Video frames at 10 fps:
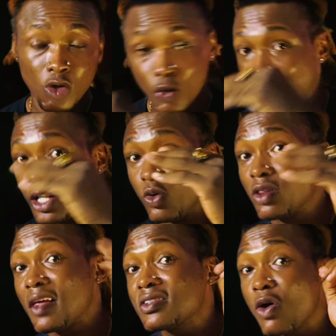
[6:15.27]
When they
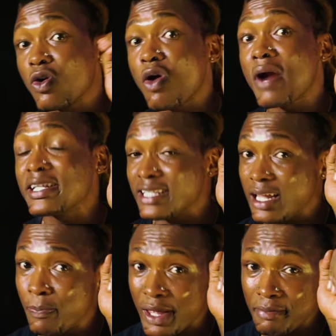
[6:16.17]
do things they own all right,
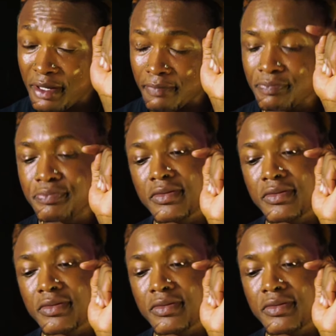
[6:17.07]
they pay me.